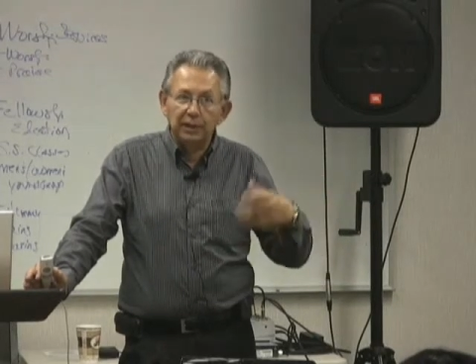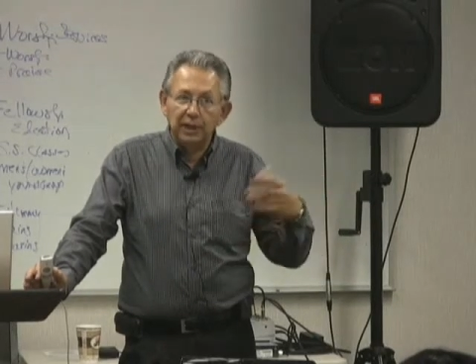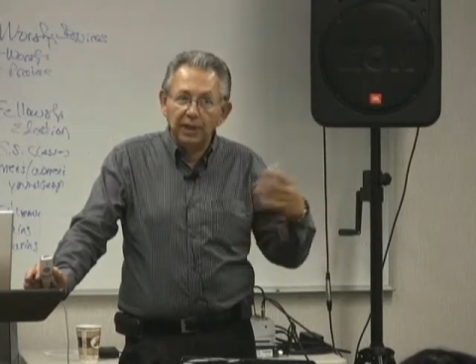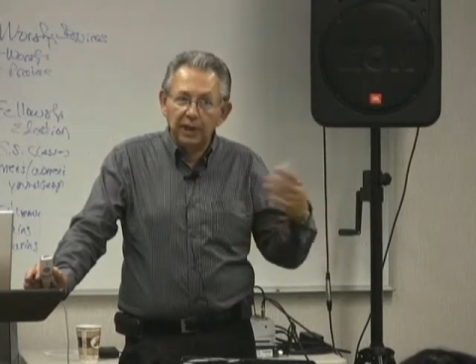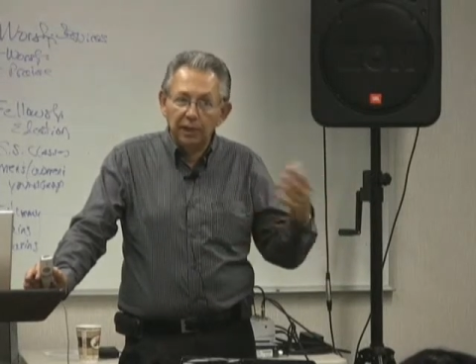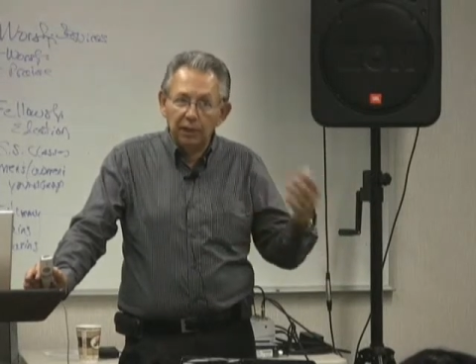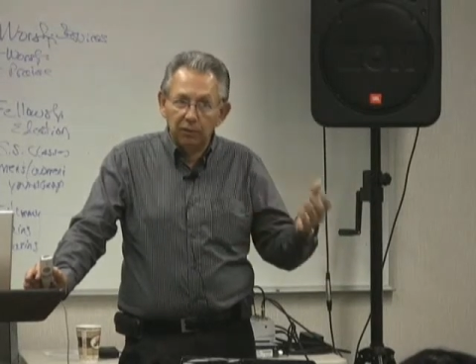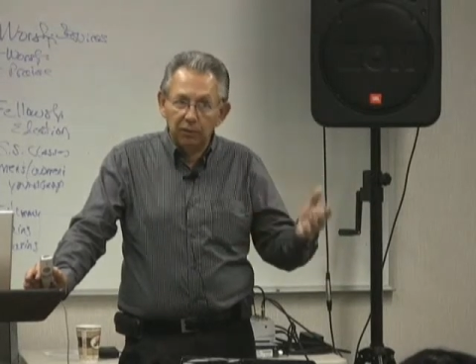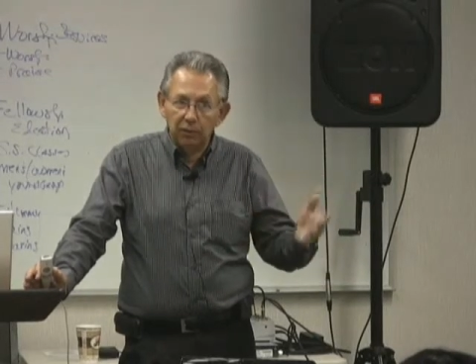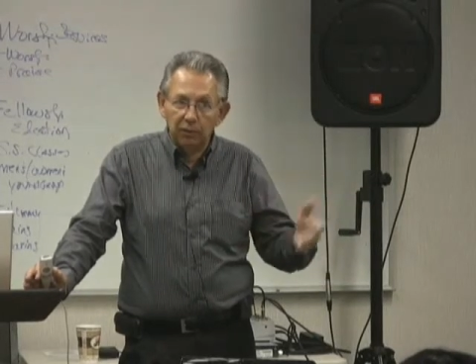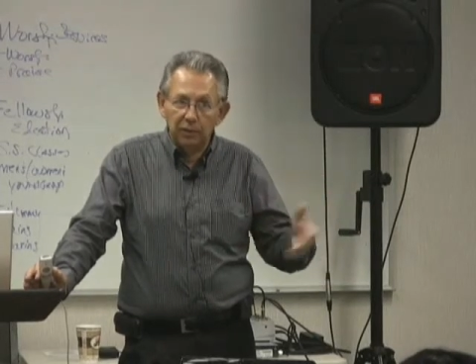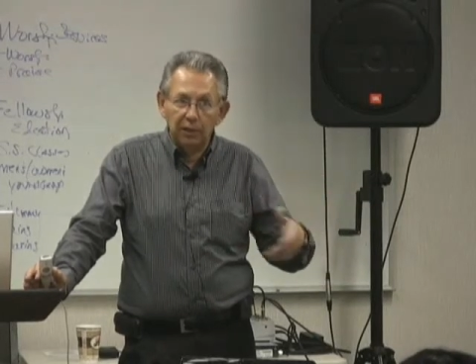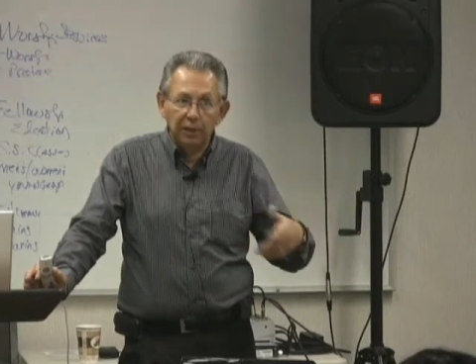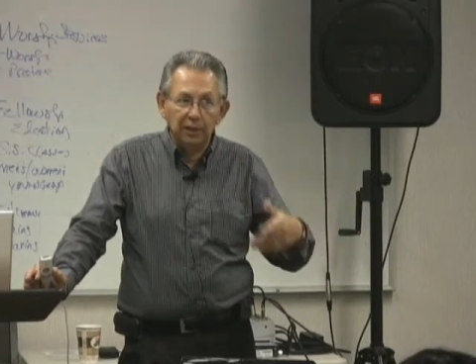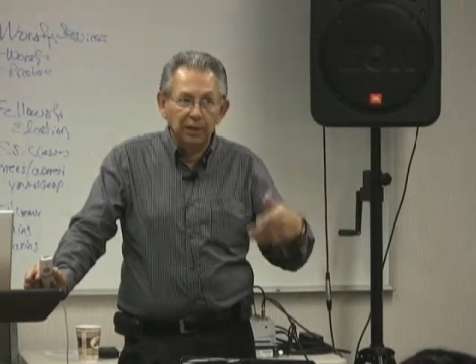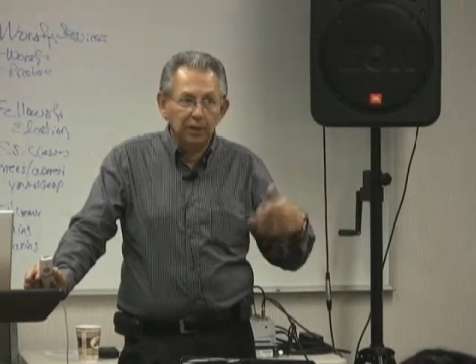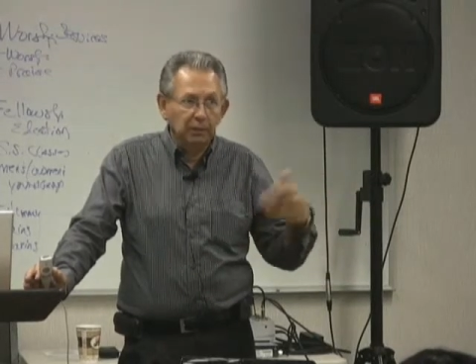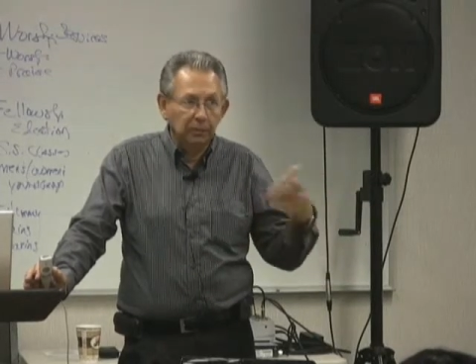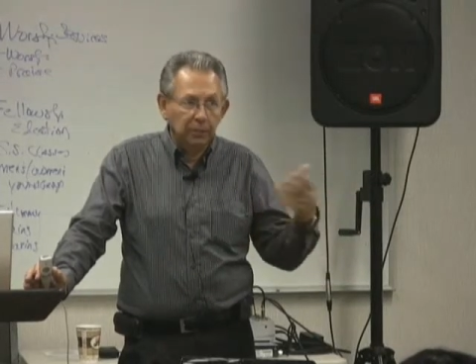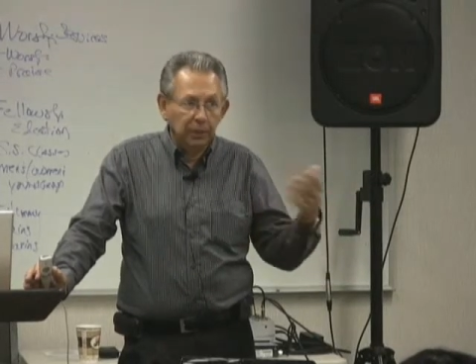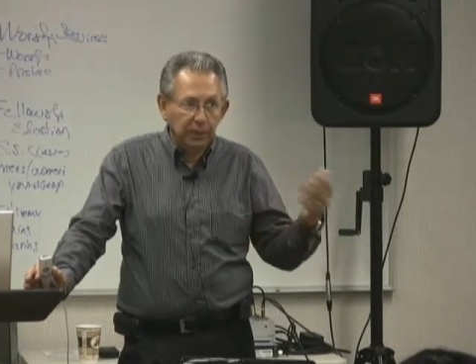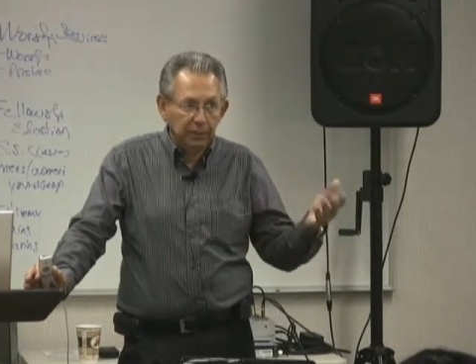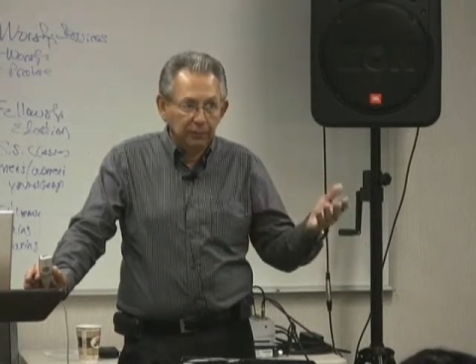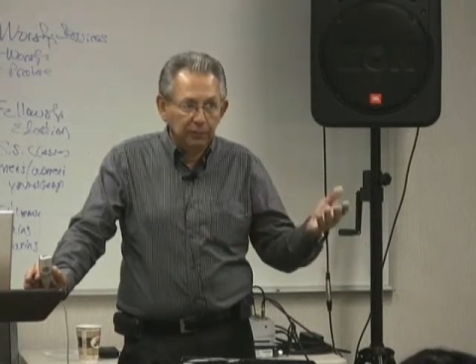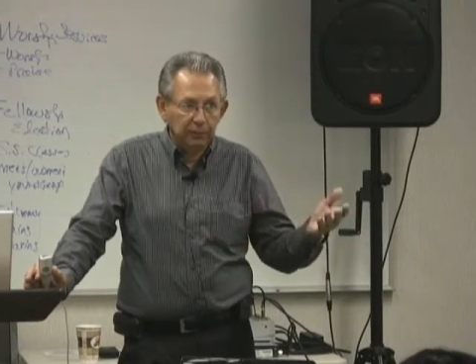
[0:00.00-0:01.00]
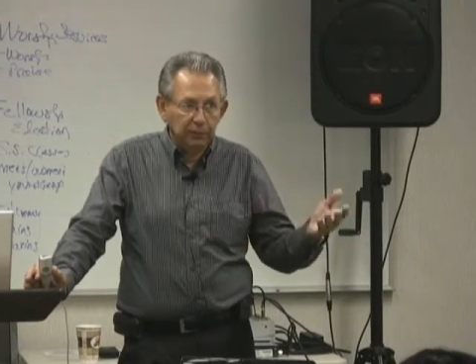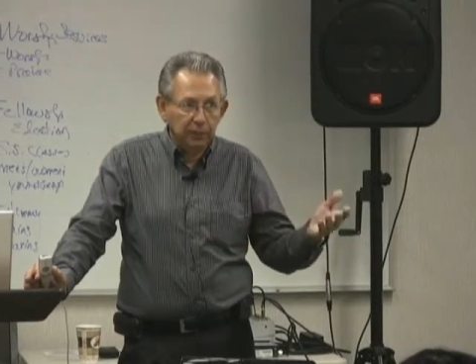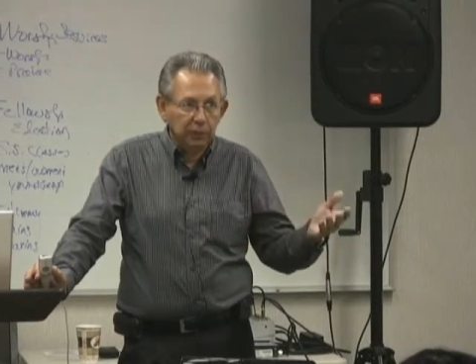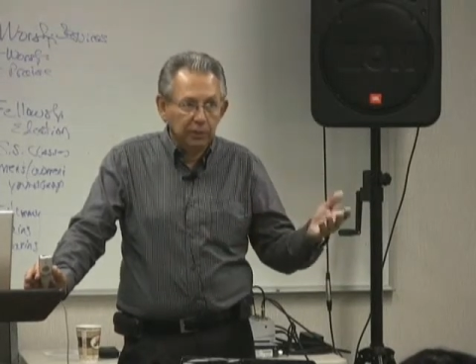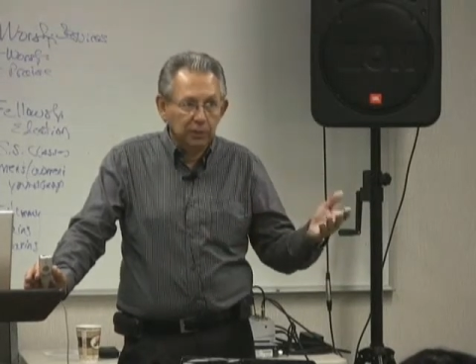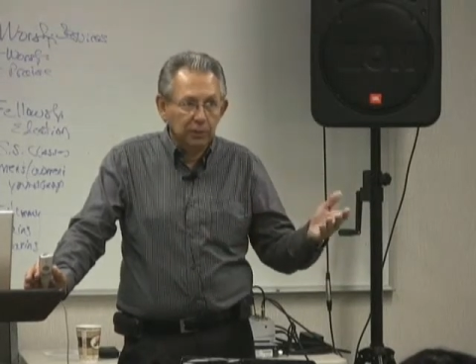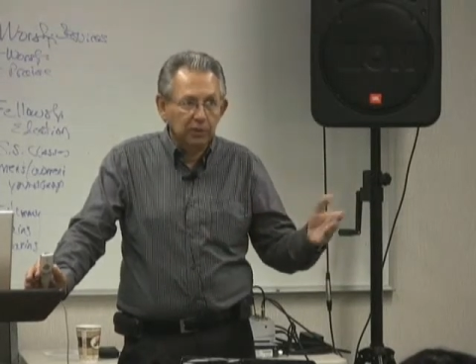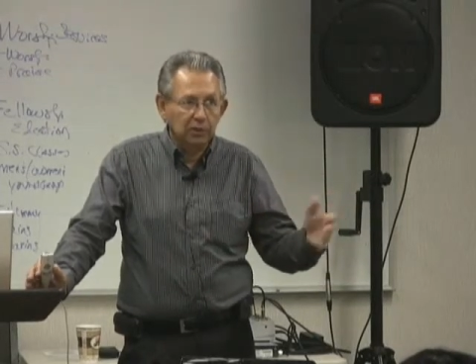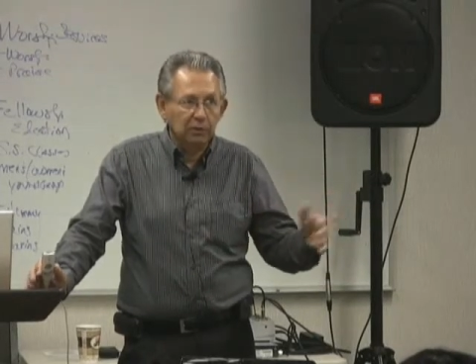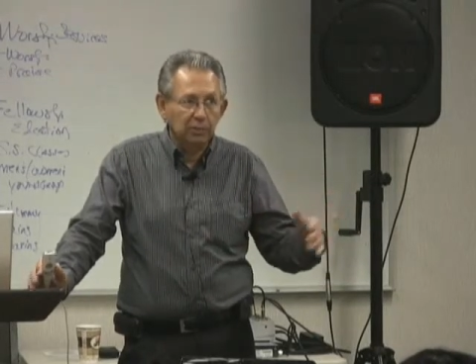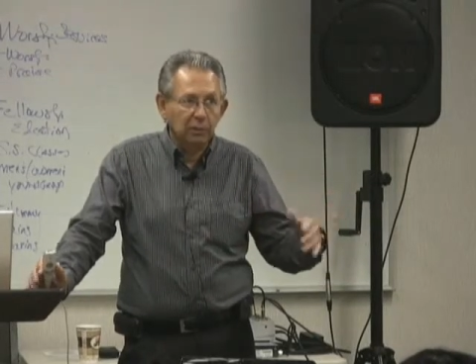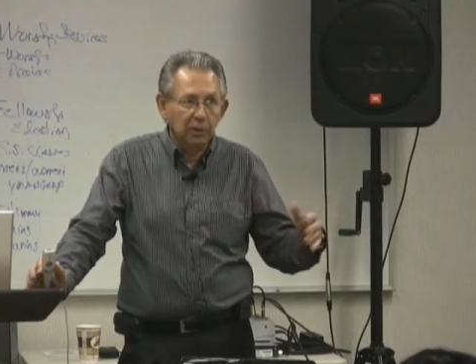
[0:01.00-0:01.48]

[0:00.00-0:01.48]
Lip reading: cater it in and pay for it.